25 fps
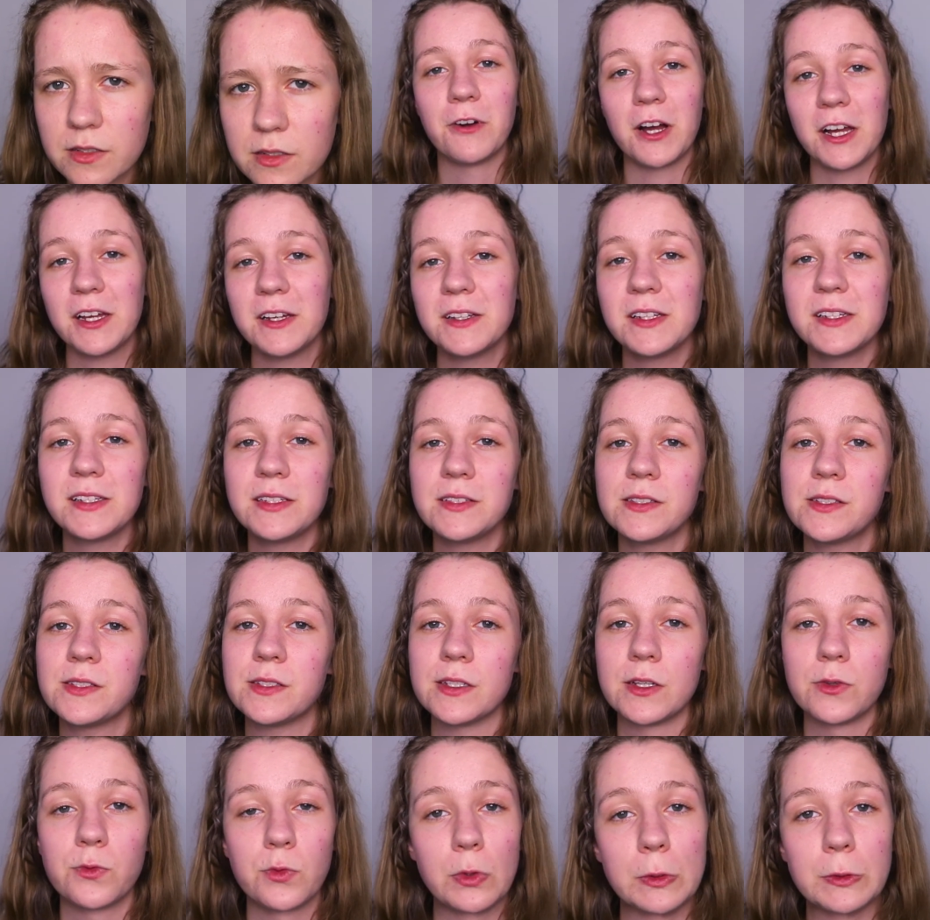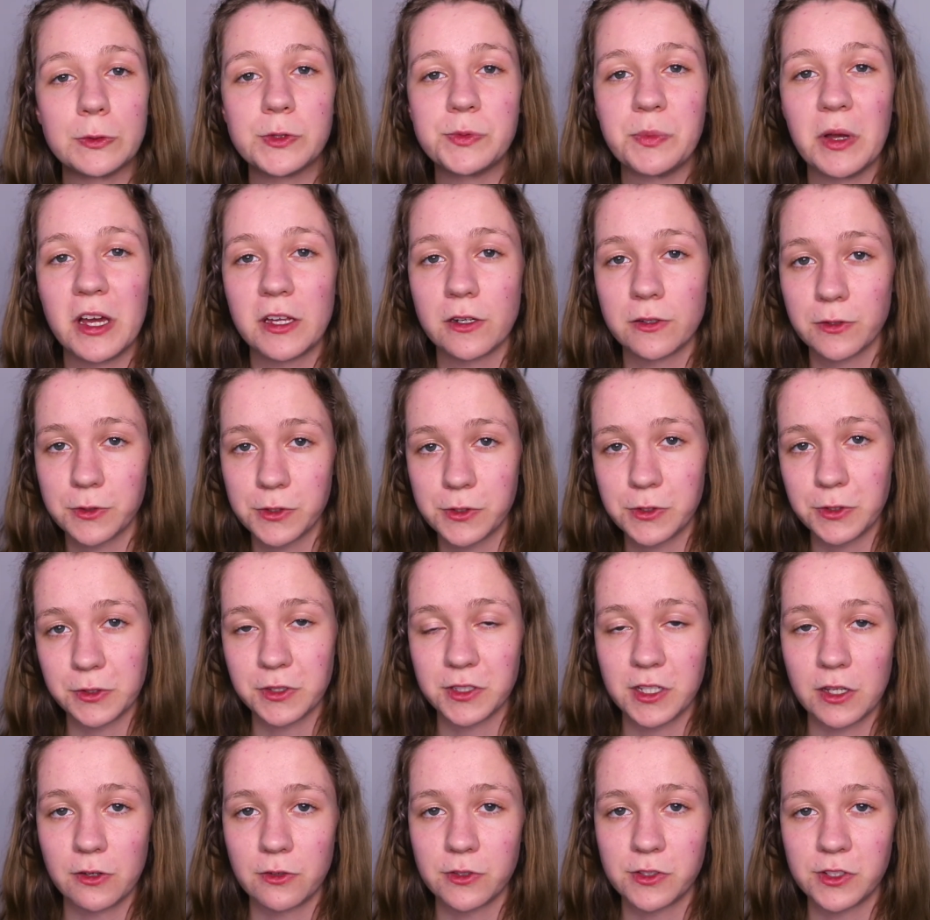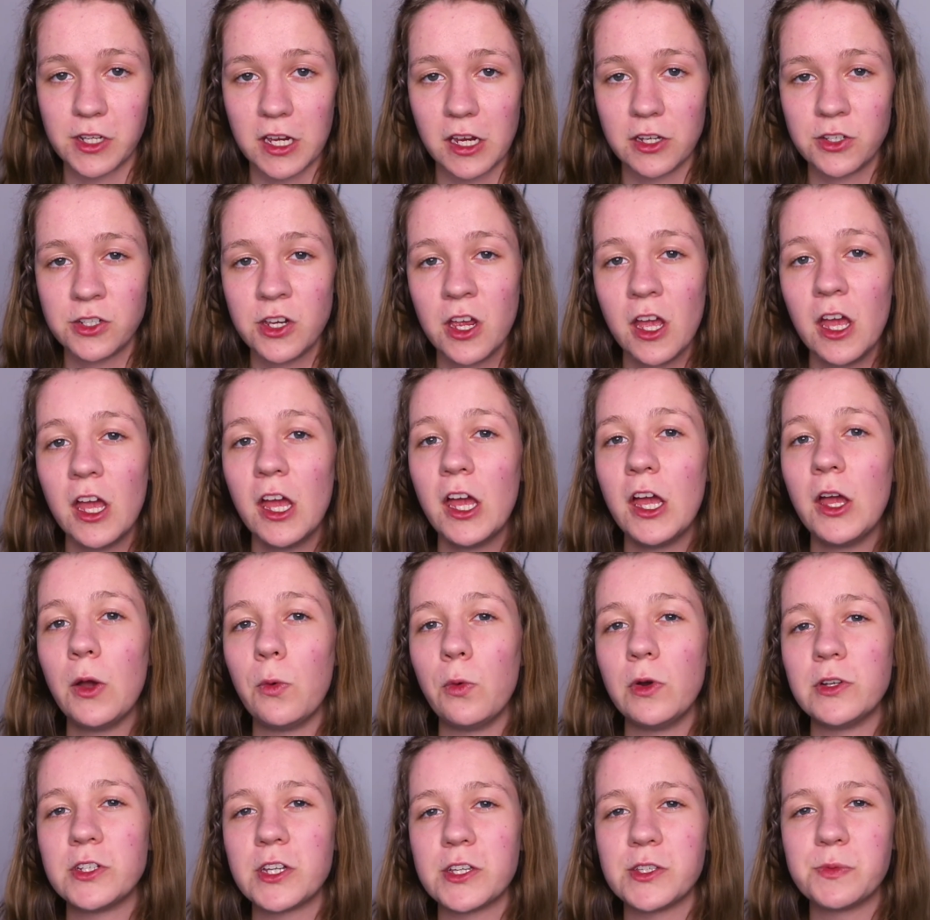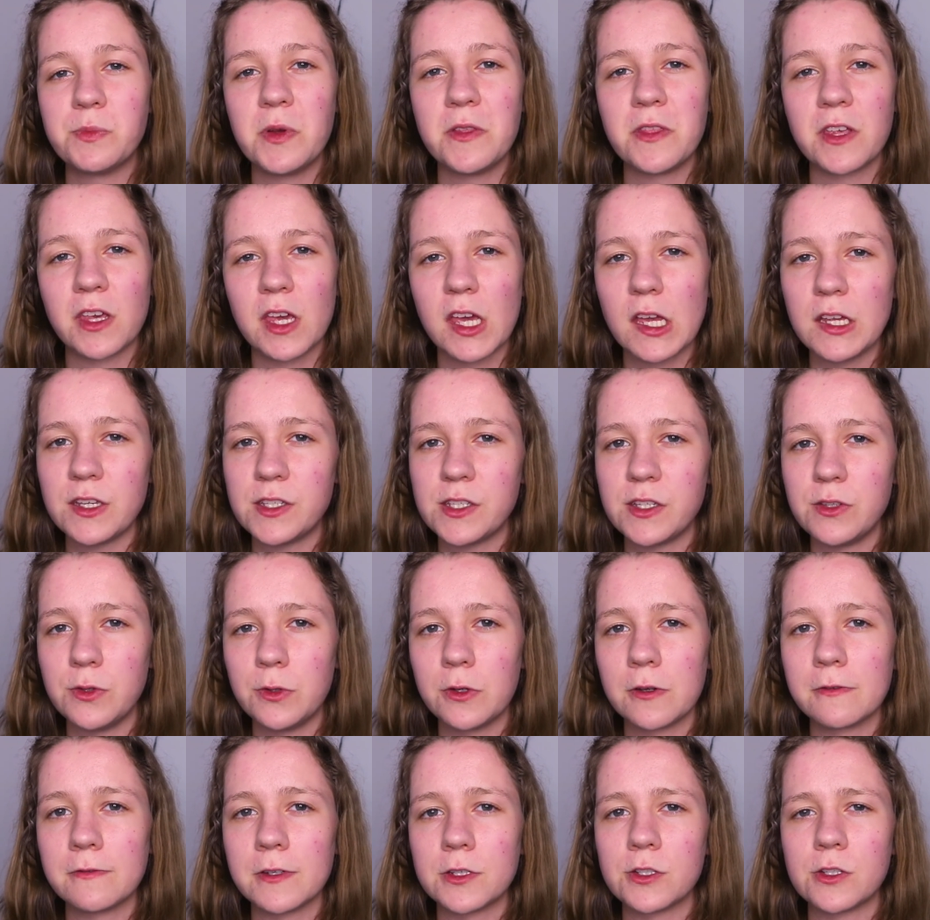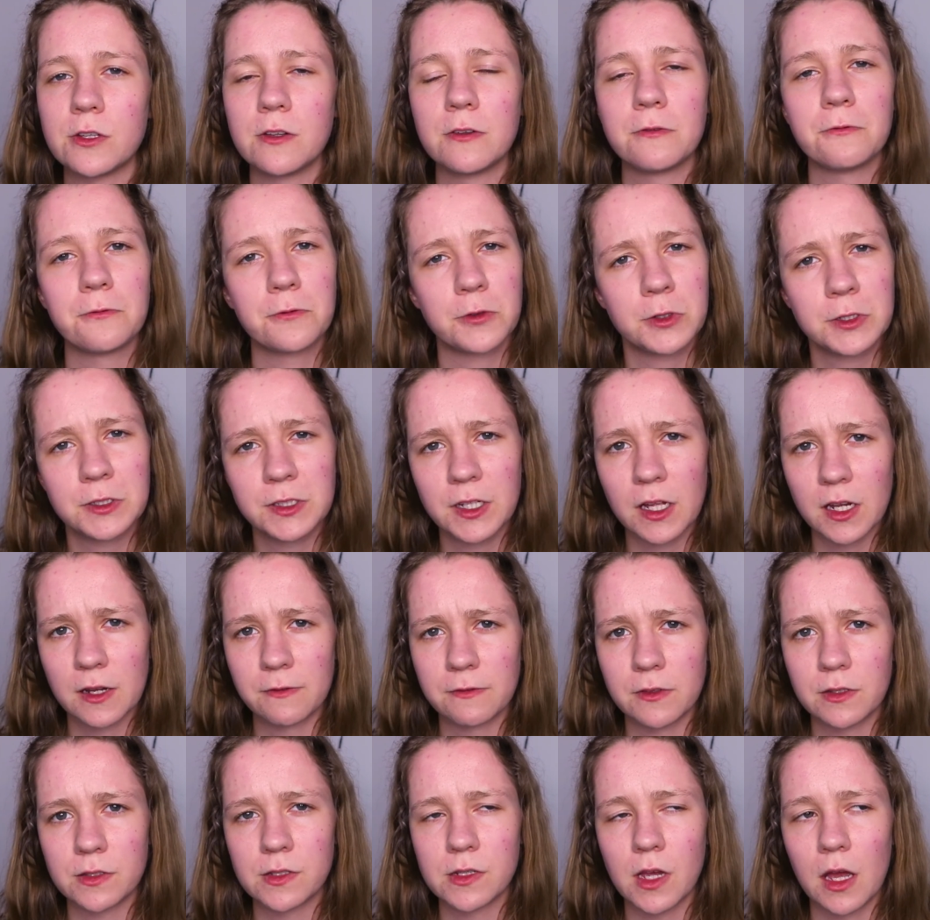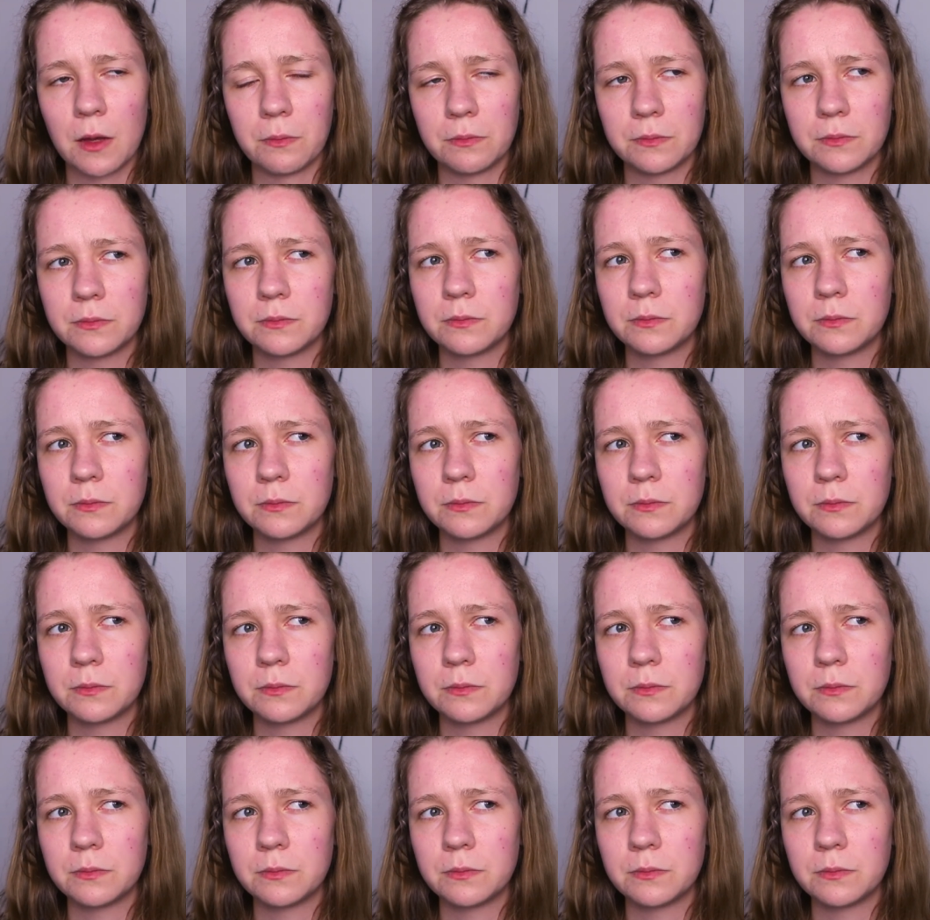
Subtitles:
Violins and rose petals took center stage, which has been the case in Eurovision for a lot of the time,